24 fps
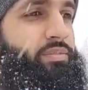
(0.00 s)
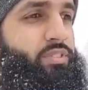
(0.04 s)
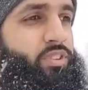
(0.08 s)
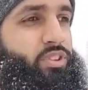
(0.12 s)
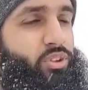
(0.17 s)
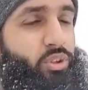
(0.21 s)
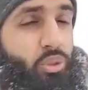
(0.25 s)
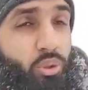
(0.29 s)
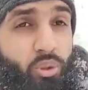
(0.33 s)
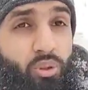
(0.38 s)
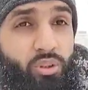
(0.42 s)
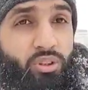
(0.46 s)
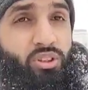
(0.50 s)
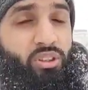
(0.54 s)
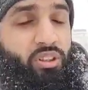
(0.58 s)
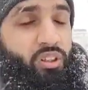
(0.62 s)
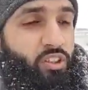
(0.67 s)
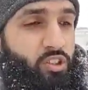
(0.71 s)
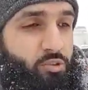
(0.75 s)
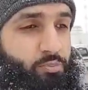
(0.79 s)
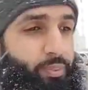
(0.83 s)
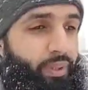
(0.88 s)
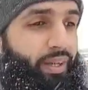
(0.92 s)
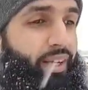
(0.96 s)
stores
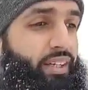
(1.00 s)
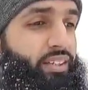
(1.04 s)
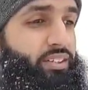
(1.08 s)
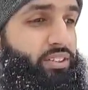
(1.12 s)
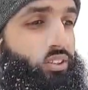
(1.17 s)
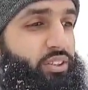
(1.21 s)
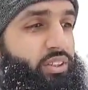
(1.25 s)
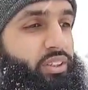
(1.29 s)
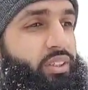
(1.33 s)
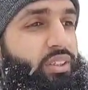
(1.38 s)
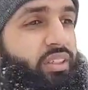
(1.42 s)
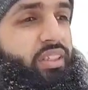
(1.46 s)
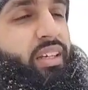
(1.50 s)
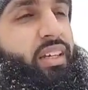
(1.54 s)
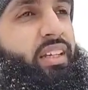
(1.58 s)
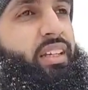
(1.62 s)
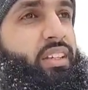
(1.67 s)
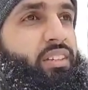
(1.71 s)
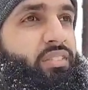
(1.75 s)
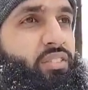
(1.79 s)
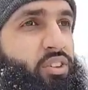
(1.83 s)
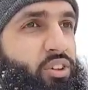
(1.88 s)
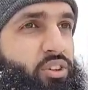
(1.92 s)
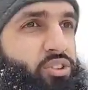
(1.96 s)
close by, so you can get
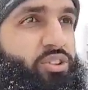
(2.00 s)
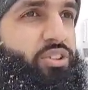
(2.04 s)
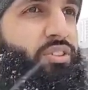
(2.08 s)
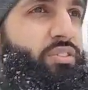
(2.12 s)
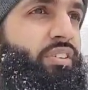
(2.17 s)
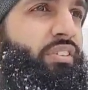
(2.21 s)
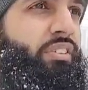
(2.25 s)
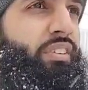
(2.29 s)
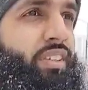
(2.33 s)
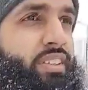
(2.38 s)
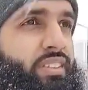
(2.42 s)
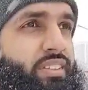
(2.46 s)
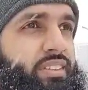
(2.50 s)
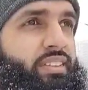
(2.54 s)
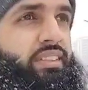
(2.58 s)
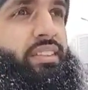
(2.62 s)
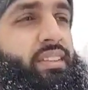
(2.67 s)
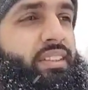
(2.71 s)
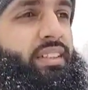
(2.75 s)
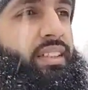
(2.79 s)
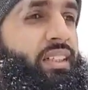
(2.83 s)
any of the groceries very easily.